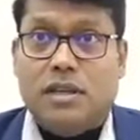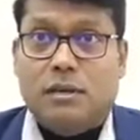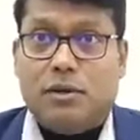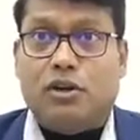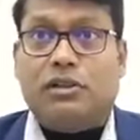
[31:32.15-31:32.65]

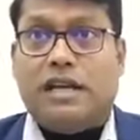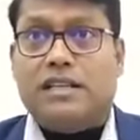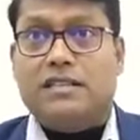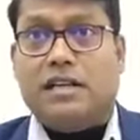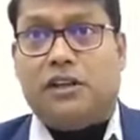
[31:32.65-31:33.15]
Because that
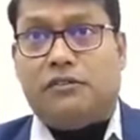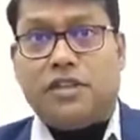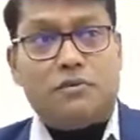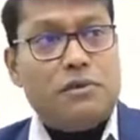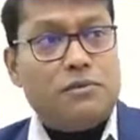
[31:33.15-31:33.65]
is the
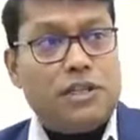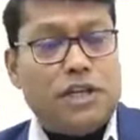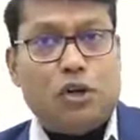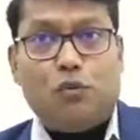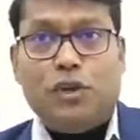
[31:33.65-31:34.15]
difference between the
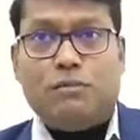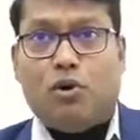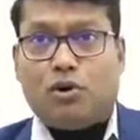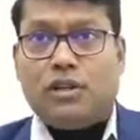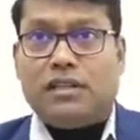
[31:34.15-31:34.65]
Nehruvian
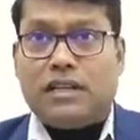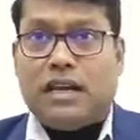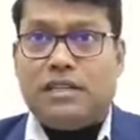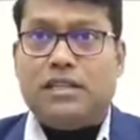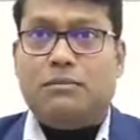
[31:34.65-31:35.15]
model and the
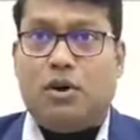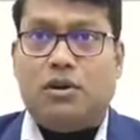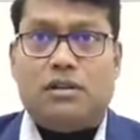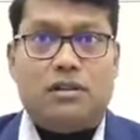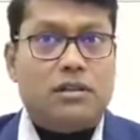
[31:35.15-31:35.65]
Gandhian
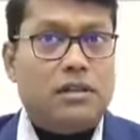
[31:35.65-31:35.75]
model.